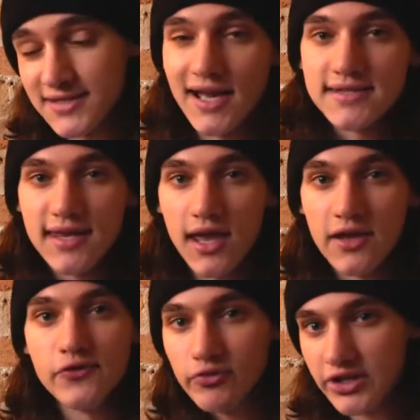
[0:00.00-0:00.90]
I say
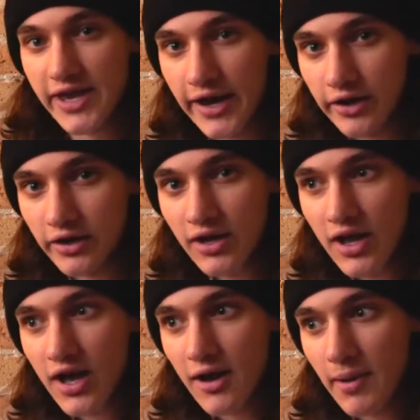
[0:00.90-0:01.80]
if you really care
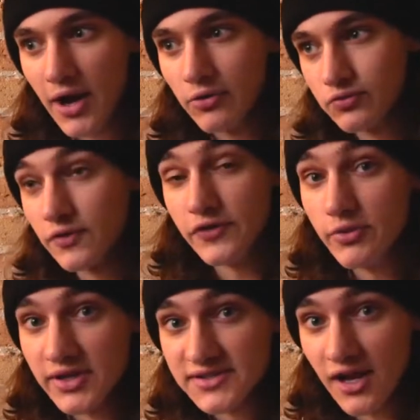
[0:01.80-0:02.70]
about
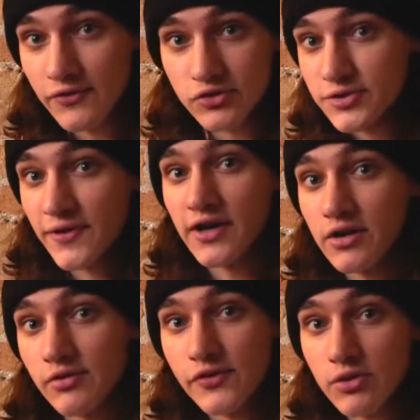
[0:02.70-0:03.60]
reviewing stuff, you should find a
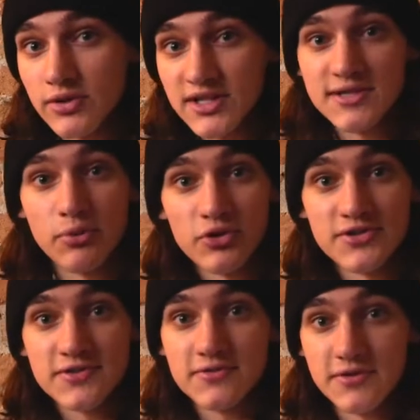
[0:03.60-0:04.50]
reviewer that
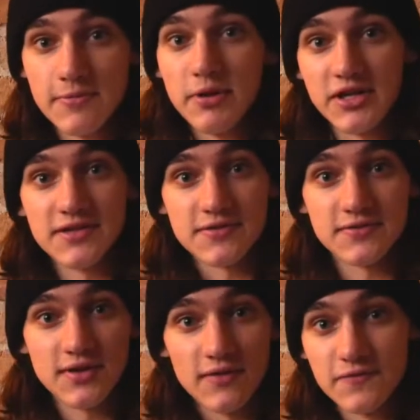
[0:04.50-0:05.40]
supports the opinions
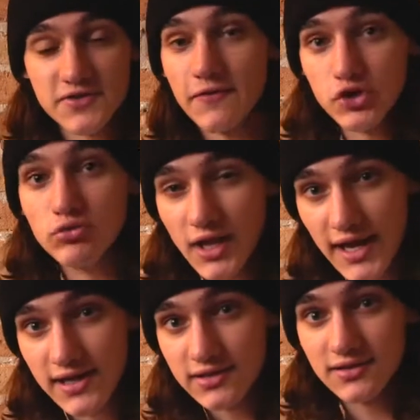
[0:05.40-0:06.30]
and stuff you
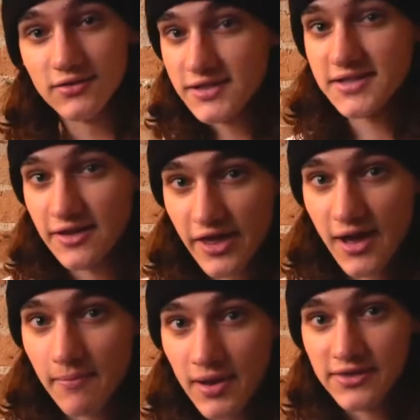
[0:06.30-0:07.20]
like, listen to
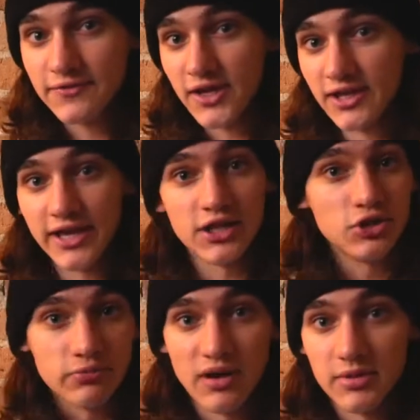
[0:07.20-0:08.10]
them, and if they like it,
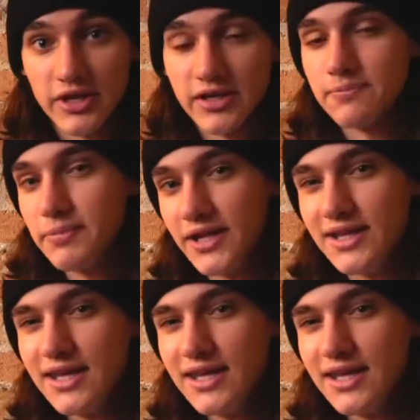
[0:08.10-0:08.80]
you'll probably like it. But